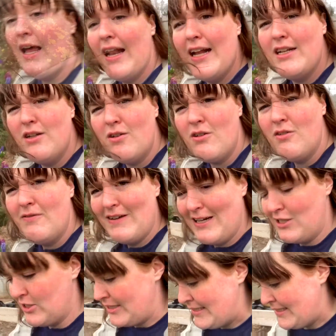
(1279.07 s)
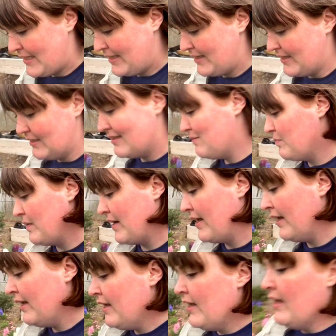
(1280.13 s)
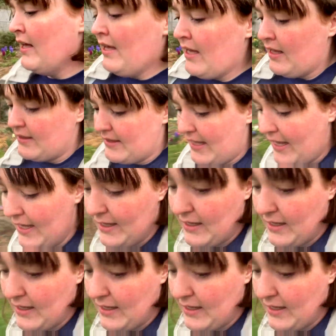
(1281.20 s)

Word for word: I don't know if I actually said this, but that,